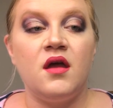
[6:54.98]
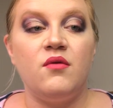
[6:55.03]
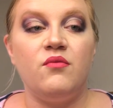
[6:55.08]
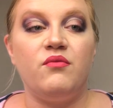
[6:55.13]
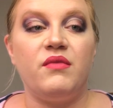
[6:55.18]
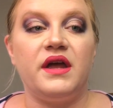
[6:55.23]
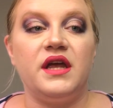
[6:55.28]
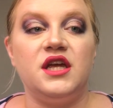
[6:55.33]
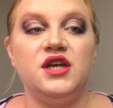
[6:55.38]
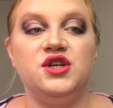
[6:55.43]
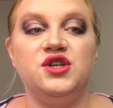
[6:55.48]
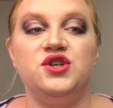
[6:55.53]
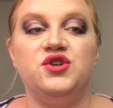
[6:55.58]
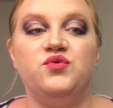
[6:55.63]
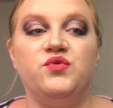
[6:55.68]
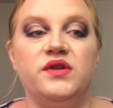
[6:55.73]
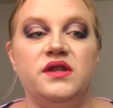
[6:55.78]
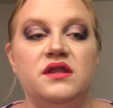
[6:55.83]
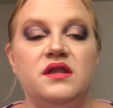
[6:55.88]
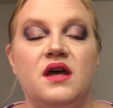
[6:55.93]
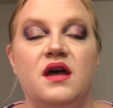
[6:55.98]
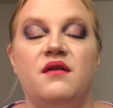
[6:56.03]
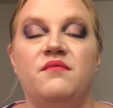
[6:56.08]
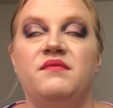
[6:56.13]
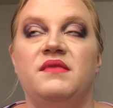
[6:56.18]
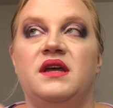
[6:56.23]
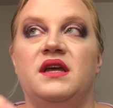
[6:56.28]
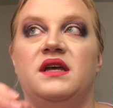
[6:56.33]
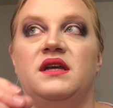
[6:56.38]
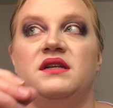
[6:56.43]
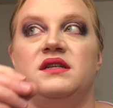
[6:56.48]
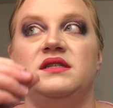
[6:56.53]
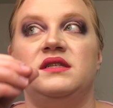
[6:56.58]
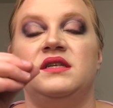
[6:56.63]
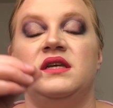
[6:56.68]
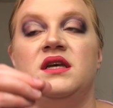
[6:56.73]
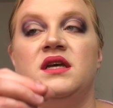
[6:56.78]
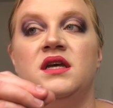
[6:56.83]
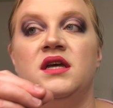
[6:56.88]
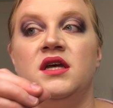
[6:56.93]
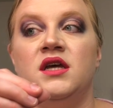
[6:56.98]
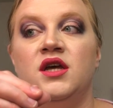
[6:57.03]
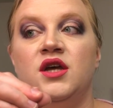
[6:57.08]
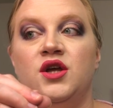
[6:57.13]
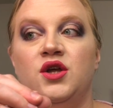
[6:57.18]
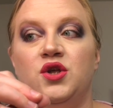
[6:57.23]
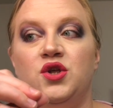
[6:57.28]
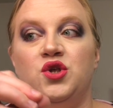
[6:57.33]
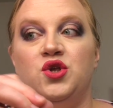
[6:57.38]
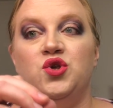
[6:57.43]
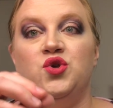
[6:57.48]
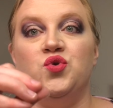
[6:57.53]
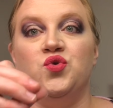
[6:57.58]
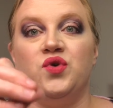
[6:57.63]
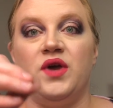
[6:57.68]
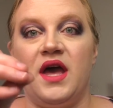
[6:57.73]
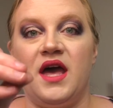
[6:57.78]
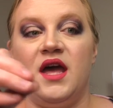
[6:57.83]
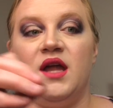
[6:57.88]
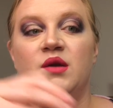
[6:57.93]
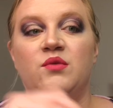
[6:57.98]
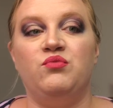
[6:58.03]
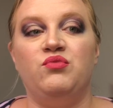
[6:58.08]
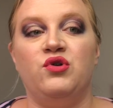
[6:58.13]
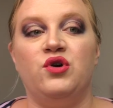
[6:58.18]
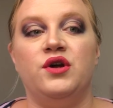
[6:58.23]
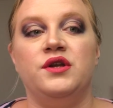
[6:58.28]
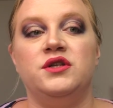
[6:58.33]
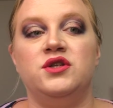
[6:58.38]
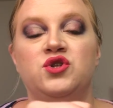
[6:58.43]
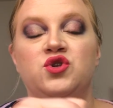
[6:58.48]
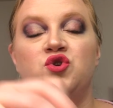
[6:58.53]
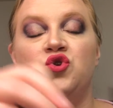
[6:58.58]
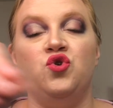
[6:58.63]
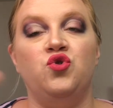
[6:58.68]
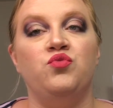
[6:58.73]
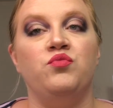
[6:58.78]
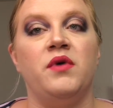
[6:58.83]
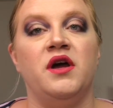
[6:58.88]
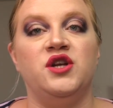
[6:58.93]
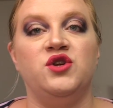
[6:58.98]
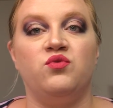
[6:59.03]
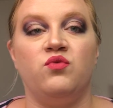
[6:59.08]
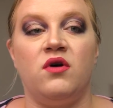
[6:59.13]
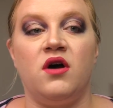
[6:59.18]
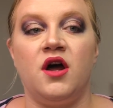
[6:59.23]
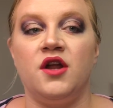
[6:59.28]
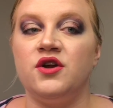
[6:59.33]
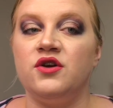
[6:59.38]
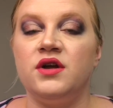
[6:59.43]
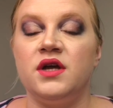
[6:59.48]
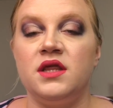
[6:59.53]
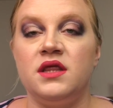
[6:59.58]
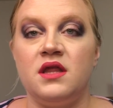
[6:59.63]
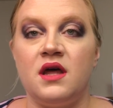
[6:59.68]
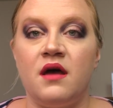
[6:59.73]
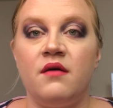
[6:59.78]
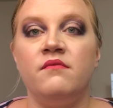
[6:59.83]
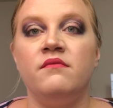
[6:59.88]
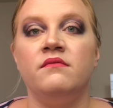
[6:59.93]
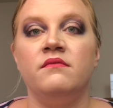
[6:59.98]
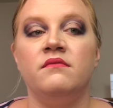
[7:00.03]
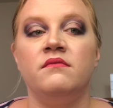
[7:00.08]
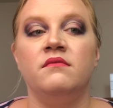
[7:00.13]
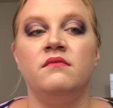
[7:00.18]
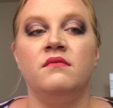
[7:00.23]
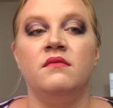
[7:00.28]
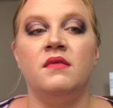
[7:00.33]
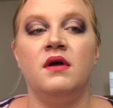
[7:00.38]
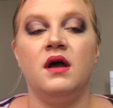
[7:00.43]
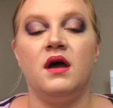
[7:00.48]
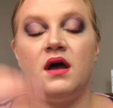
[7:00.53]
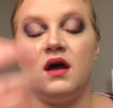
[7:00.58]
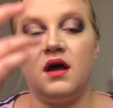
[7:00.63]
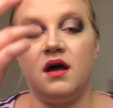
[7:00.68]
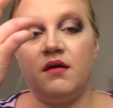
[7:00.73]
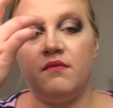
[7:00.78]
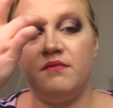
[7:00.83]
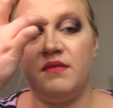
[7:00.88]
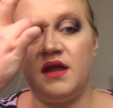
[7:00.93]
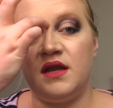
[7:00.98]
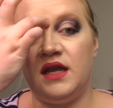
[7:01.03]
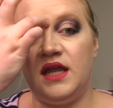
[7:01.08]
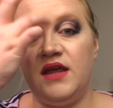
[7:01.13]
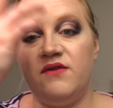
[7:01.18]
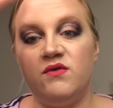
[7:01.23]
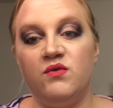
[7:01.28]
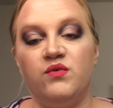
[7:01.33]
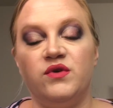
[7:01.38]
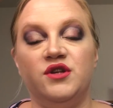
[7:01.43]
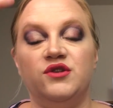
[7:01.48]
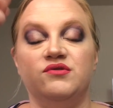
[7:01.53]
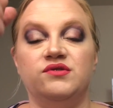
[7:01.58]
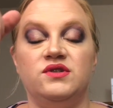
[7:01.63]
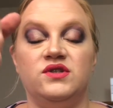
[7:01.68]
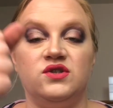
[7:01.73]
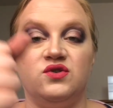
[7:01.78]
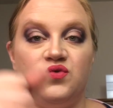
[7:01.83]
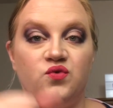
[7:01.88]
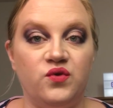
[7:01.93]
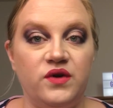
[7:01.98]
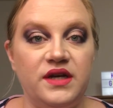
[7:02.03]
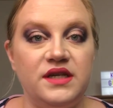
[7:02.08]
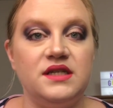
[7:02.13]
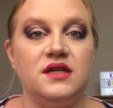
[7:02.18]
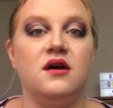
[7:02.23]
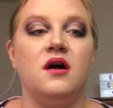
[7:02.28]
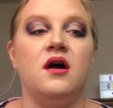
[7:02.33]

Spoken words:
My issue with them is you can put too much water in them. And even when you squeeze it